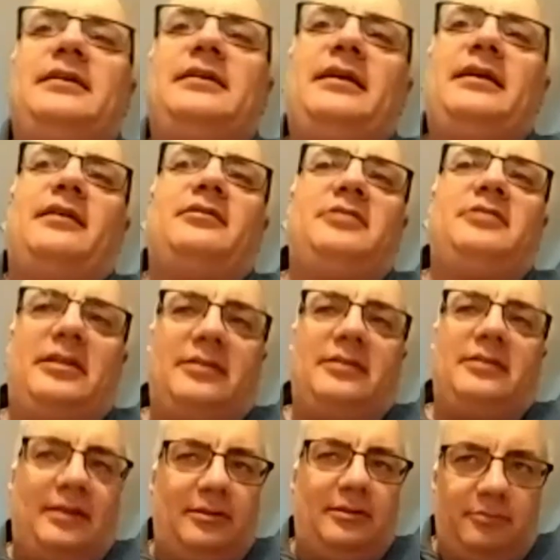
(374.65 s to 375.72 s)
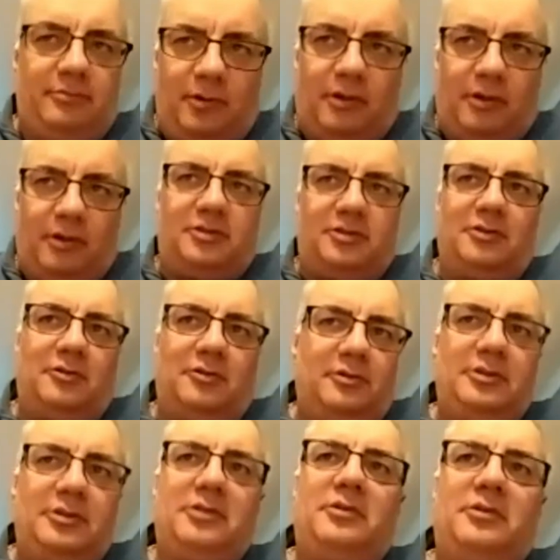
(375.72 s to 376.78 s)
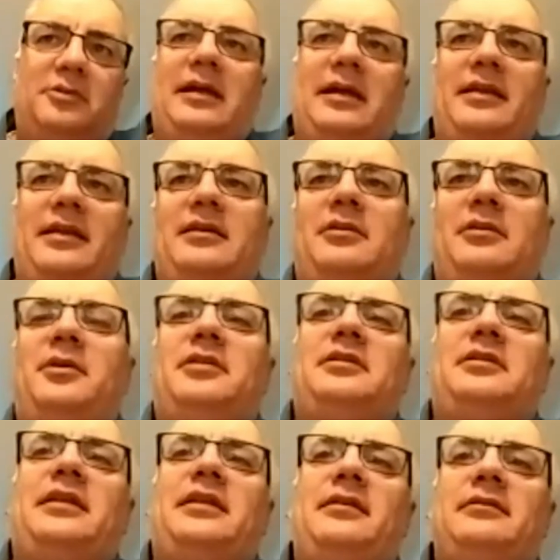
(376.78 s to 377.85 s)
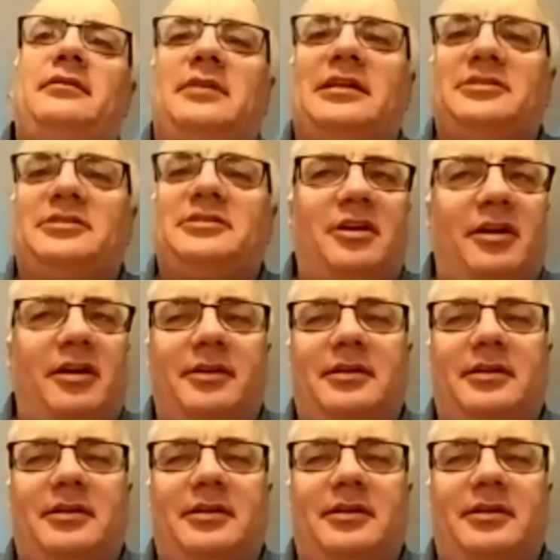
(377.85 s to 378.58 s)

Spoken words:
and then also adding a little bit, and I saw it.